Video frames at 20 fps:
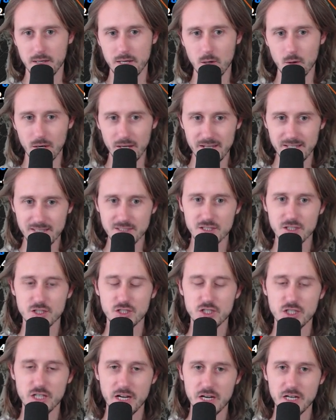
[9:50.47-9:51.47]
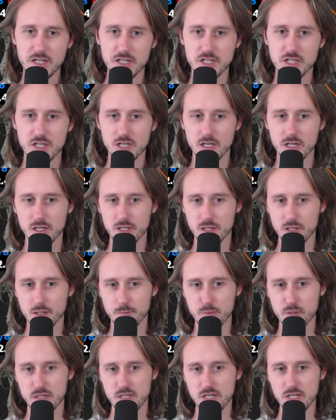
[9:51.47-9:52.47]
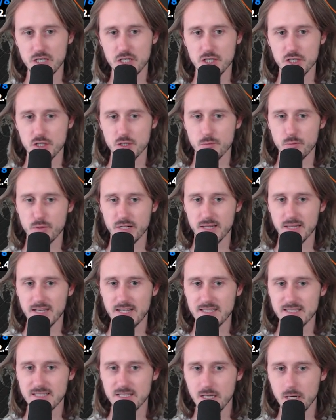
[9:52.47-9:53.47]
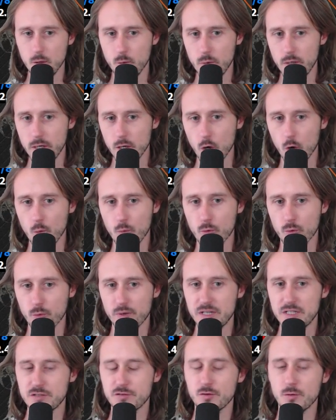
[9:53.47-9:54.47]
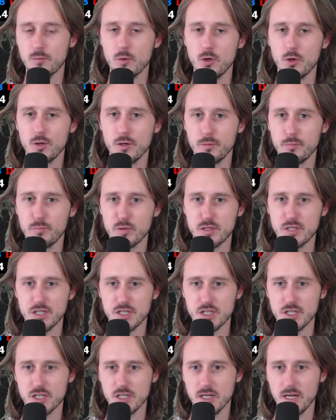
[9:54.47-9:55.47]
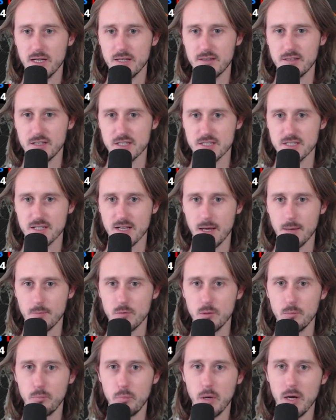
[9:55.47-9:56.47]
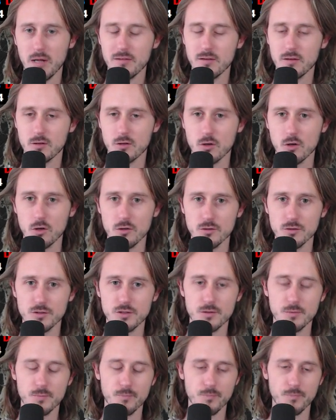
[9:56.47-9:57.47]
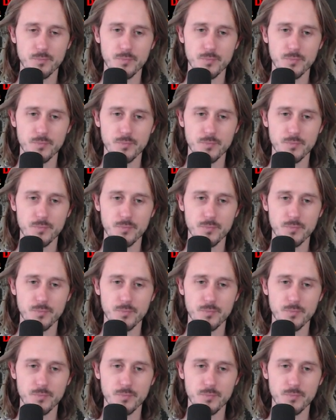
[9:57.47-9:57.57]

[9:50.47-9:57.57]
Now let's change the positions a bit. Let's say we open raise from early position and this time the button calls.